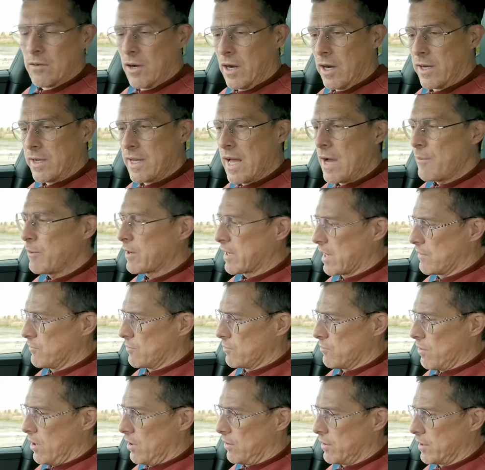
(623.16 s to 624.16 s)
Right, now we are
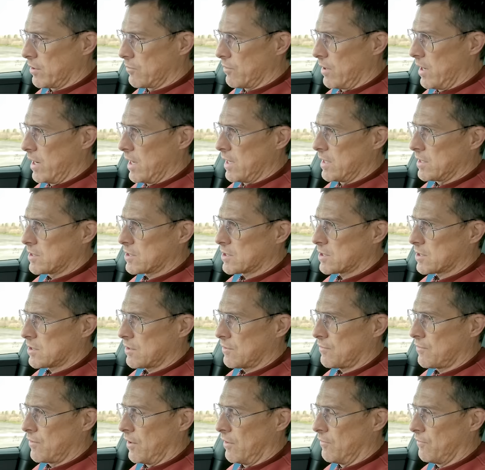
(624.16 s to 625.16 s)
for a rolling
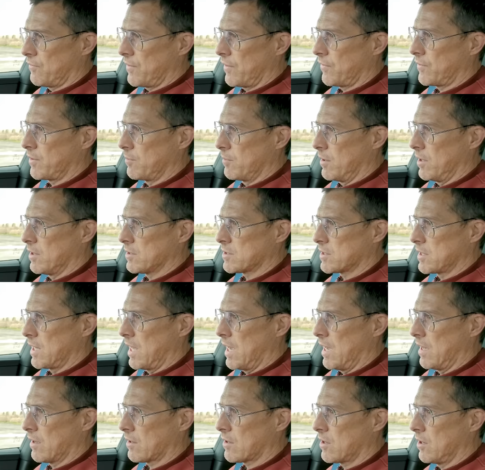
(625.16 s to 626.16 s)
race from 50 miles an
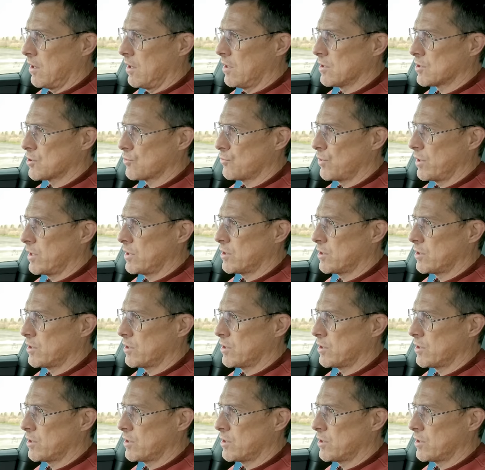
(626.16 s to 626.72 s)
hour. Cars are